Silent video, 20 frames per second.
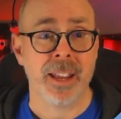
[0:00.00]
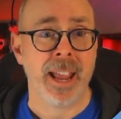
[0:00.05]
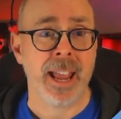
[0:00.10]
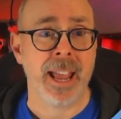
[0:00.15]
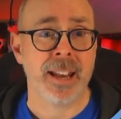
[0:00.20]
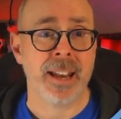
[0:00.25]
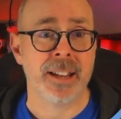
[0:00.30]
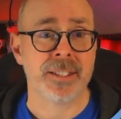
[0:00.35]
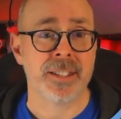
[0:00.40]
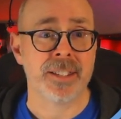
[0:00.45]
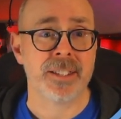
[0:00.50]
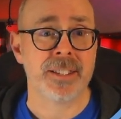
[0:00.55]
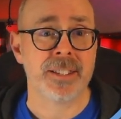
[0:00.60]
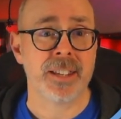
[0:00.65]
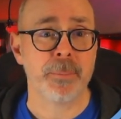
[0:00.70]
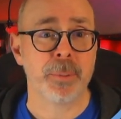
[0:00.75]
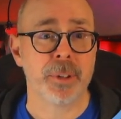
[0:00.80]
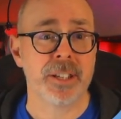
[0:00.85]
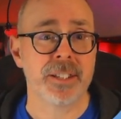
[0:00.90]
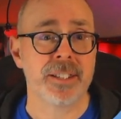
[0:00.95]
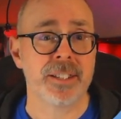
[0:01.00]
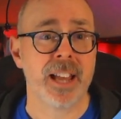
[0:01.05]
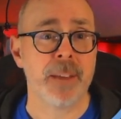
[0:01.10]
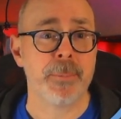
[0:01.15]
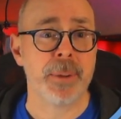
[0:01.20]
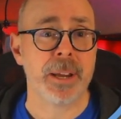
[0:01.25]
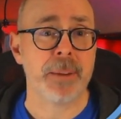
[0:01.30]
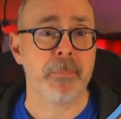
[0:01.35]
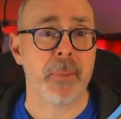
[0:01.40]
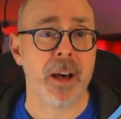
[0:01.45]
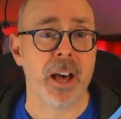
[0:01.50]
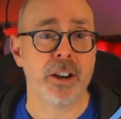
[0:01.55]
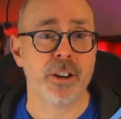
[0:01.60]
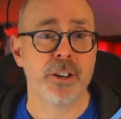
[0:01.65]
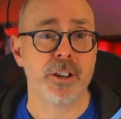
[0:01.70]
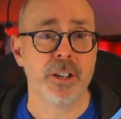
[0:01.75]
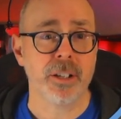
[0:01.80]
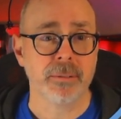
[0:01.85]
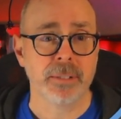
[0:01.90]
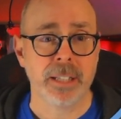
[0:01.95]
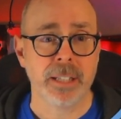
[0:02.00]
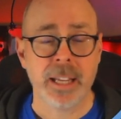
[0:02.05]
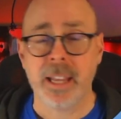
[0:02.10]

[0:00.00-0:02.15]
And it's as simple as typing monitor.